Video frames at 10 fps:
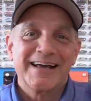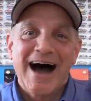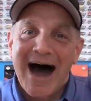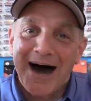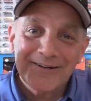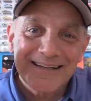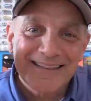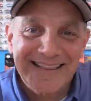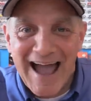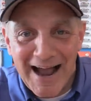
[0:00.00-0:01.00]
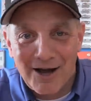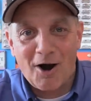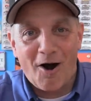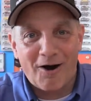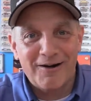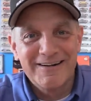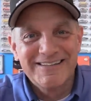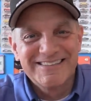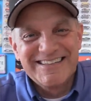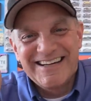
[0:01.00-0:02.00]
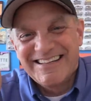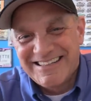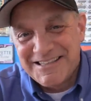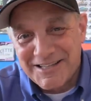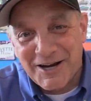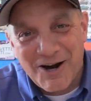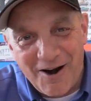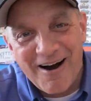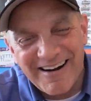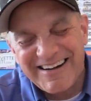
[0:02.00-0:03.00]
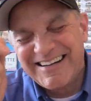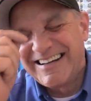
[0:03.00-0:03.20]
How did that car, the car